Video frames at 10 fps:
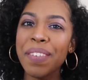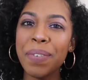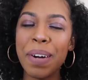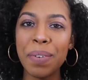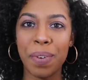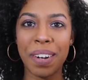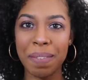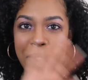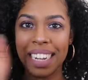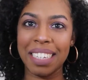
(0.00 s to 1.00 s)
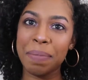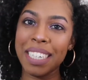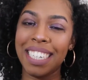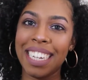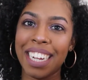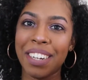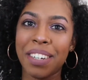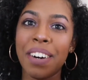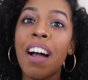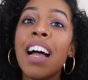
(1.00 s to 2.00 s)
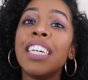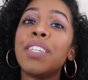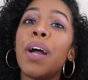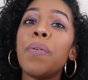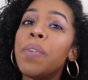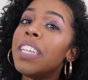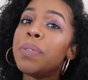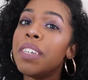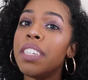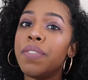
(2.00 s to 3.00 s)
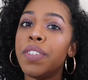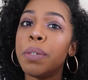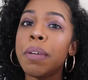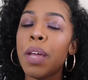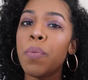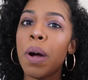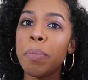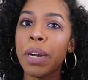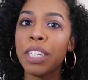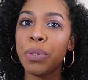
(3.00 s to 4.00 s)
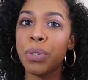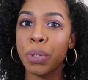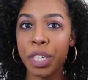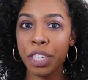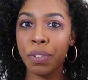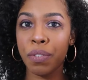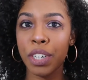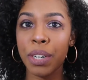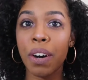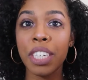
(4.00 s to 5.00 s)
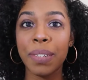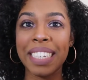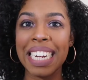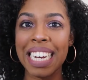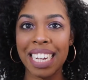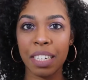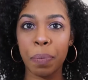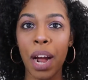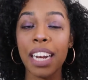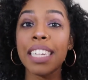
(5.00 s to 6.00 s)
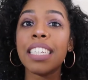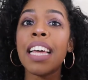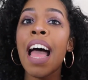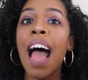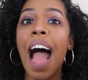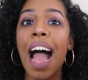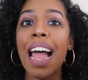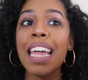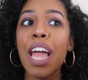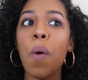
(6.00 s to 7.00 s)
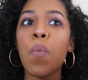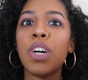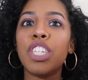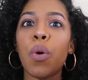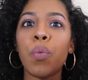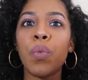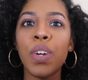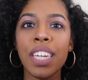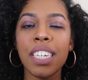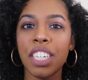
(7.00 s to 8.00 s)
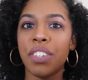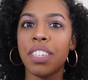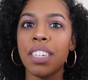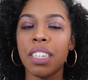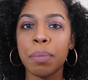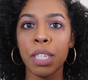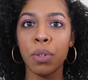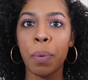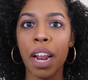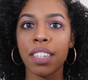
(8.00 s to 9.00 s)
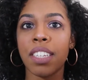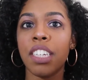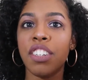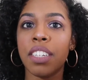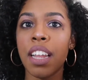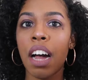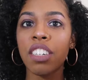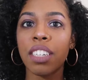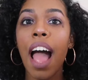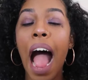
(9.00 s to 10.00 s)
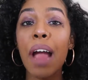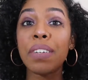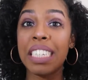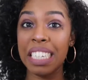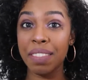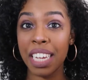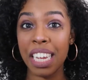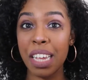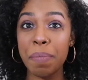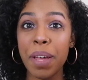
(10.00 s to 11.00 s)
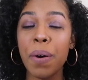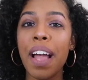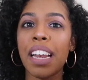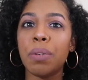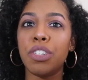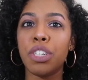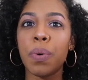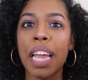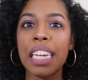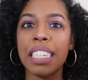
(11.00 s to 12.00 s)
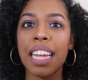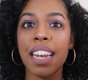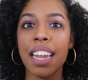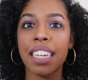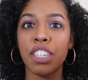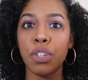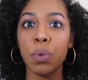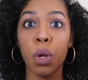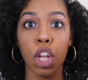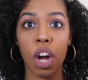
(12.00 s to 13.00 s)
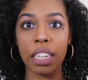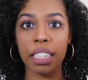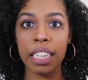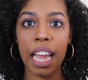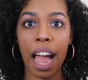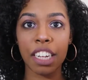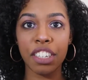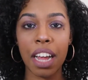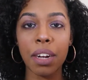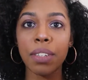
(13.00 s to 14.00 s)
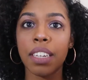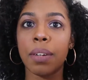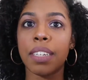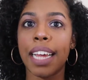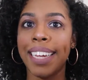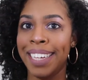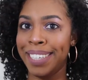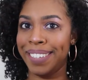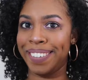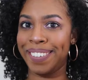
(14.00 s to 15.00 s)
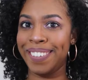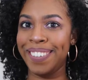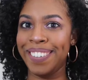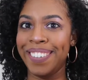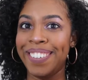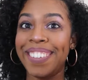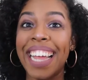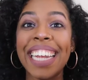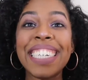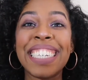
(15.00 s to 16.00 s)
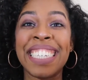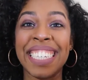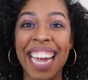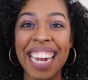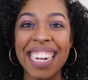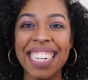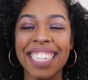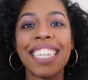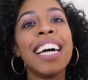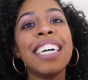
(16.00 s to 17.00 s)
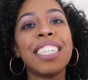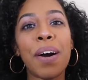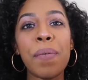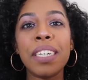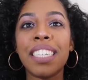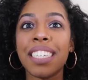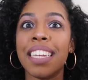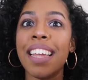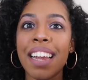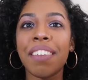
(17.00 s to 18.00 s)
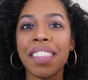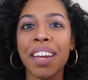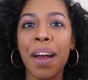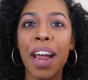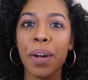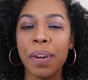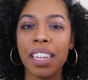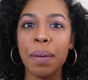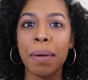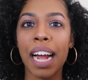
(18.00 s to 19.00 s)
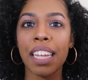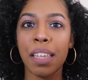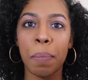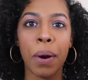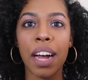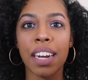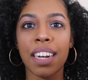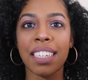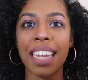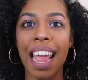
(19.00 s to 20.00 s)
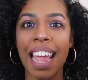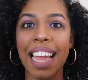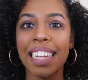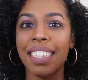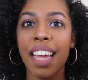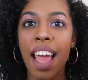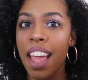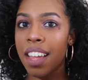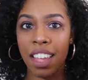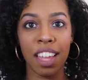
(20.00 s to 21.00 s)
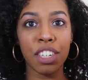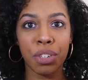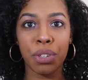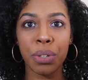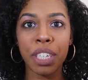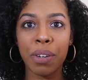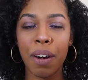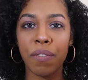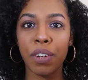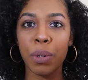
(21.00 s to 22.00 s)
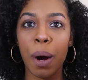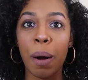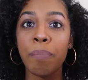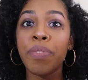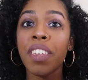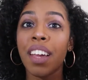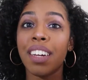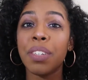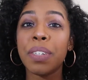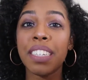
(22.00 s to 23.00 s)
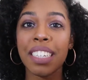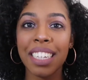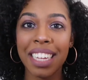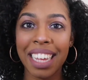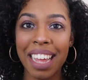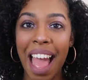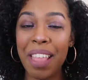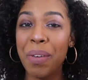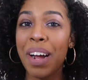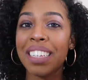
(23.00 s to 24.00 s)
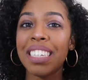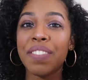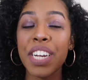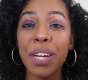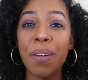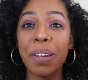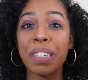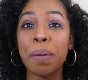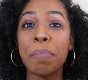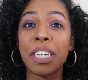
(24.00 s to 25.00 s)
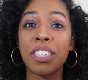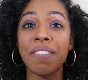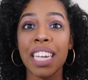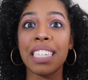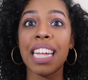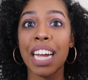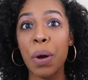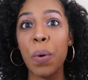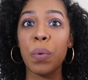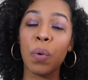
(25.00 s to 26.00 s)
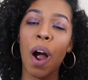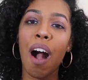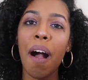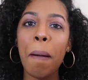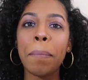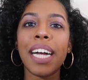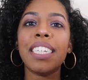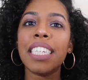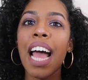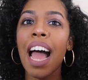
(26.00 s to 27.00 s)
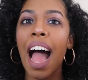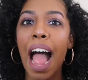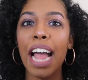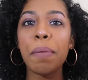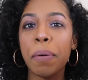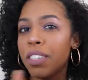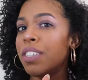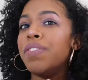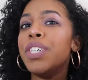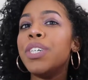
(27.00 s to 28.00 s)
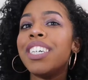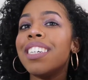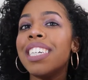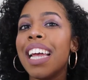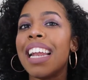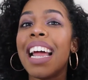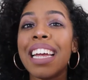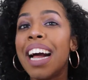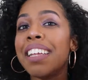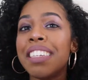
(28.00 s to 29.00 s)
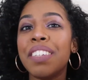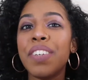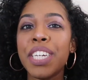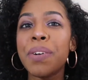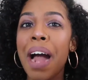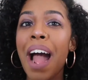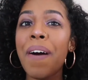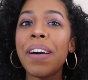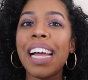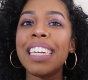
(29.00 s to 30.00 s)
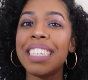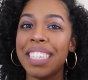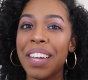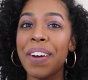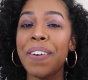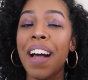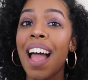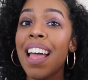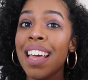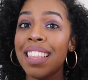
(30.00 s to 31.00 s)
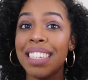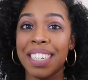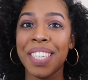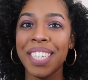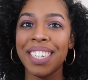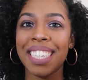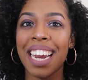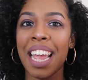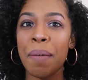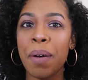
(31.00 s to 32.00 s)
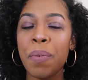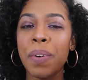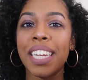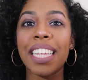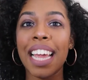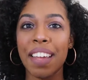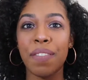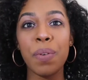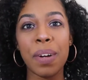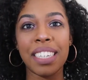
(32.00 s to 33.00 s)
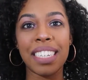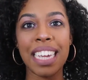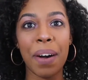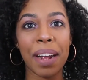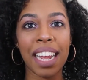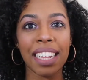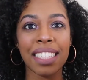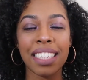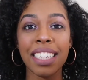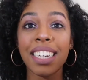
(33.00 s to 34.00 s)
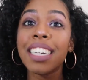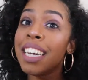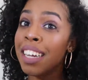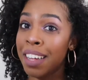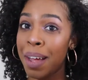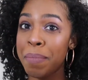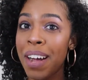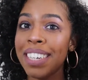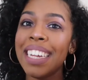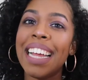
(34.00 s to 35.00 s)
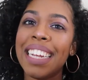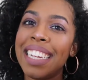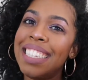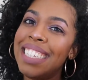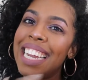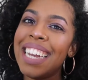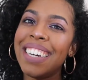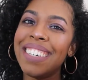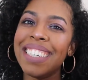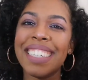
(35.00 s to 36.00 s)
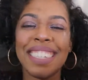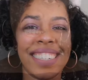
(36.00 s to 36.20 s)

everyone, welcome back to my channel. So I really wanted to film a one brand tutorial for you all using NYX products. I was really interested in some of the new products that they just launched. I received an email and it was showcasing NYX new glossy eyeshadows and I was like, ooh, that looks nice. So I wanted to get out there and quickly buy the product and get a tutorial out for you all. As you can see throughout this video, there's a bunch of things that go wrong, but I persevered and I got this video out, and so this is the look that I came up with. If you want to see how I got this look, come on and let's chill out.